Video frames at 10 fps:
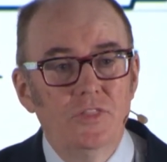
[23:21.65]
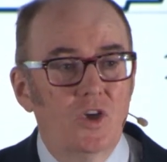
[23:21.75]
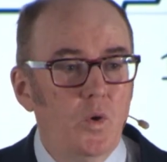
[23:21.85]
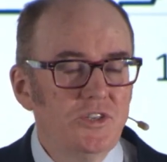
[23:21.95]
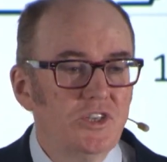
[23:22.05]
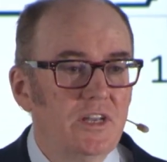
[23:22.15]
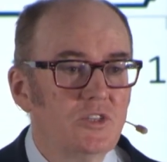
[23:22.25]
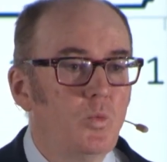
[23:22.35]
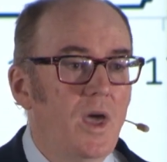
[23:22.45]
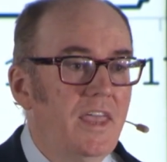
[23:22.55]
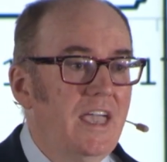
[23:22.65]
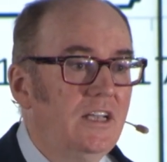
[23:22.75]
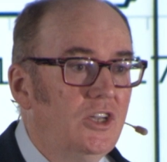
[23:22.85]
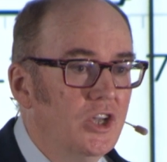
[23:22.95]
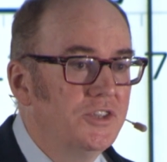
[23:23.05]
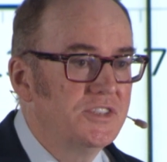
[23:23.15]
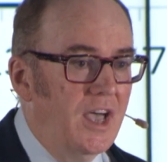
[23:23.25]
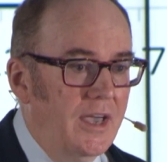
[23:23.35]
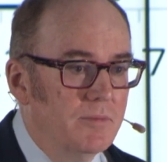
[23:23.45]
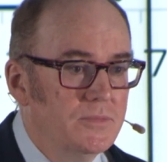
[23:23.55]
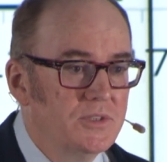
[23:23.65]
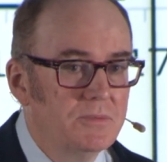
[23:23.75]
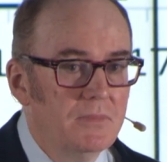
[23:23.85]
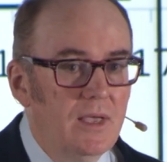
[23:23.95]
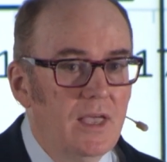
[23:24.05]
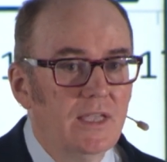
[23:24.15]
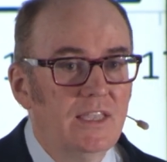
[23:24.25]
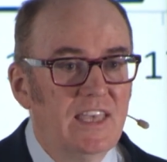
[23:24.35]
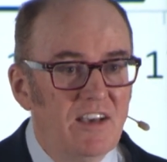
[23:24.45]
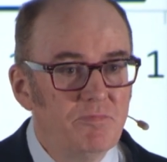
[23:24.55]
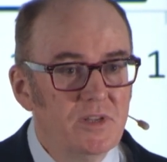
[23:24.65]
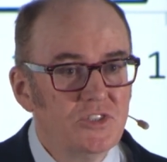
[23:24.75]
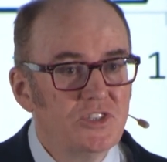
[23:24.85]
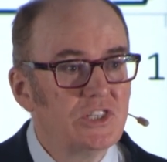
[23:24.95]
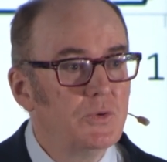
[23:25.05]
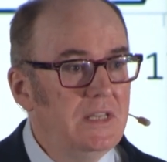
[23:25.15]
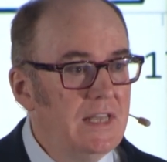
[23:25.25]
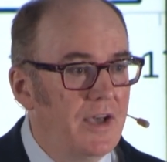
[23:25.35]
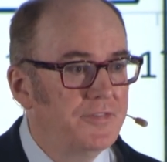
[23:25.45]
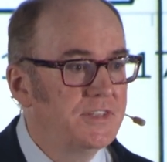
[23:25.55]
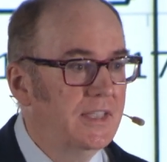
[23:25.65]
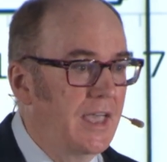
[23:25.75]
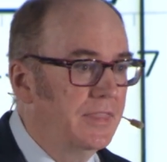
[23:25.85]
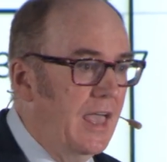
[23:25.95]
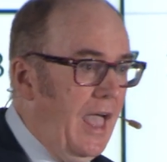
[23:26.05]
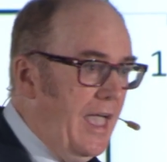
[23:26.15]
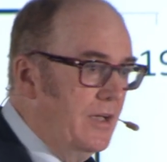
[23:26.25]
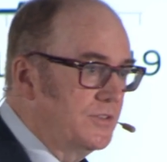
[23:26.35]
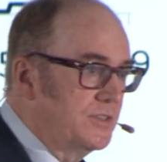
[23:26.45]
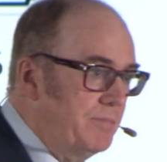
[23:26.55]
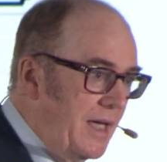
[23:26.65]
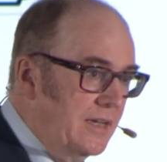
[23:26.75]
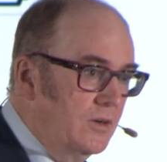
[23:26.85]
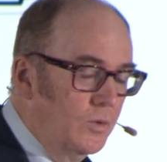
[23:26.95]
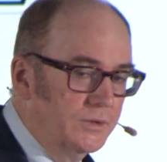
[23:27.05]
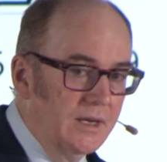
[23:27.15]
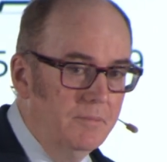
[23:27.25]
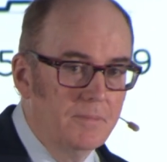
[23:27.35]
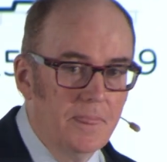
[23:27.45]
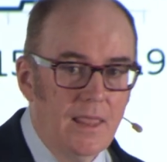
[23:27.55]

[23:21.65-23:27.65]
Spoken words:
the question is whether in good times governments do enough to get their house back in order,